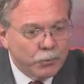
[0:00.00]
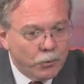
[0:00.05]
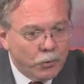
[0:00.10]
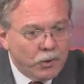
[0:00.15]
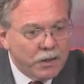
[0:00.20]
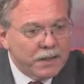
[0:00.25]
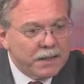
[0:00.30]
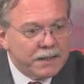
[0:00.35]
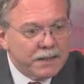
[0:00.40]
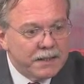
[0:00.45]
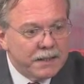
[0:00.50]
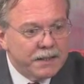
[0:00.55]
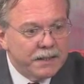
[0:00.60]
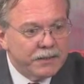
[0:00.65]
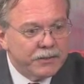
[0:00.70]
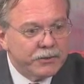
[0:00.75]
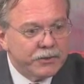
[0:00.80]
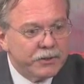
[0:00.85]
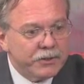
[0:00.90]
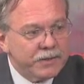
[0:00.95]
One
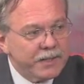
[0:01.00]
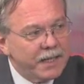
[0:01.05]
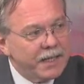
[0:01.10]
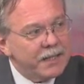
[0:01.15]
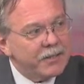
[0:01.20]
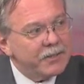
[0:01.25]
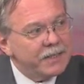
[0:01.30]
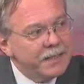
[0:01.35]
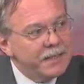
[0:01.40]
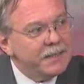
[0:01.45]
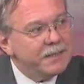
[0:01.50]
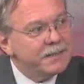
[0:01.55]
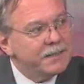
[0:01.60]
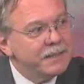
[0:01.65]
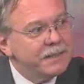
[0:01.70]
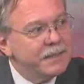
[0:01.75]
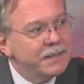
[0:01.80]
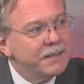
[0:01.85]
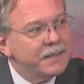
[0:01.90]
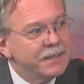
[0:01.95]
is just how
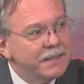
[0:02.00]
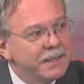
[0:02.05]
easy it